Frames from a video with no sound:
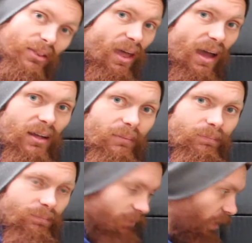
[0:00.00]
there.
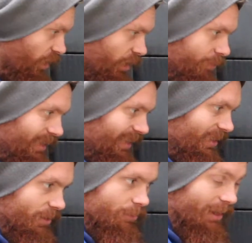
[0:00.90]
I'm going to
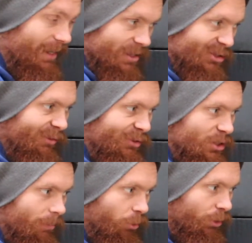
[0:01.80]
plate this off at
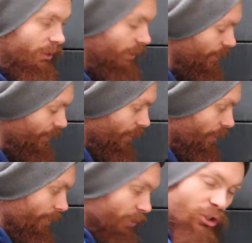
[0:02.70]
some point,
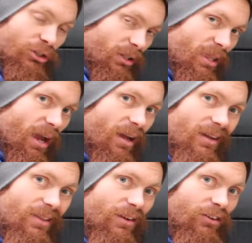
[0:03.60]
but just in there
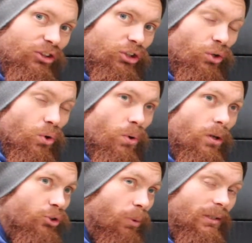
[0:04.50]
are 2
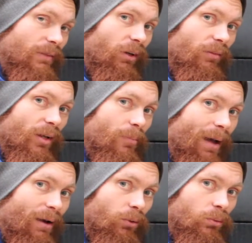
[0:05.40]
25 litre
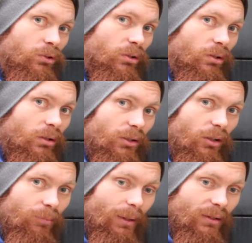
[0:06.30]
barrels that
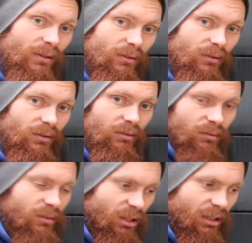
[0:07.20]
have been
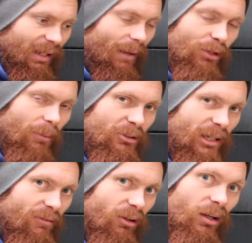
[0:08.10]
clamped up
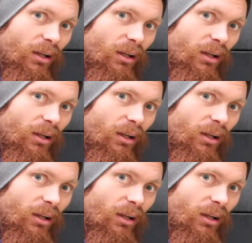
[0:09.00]
together,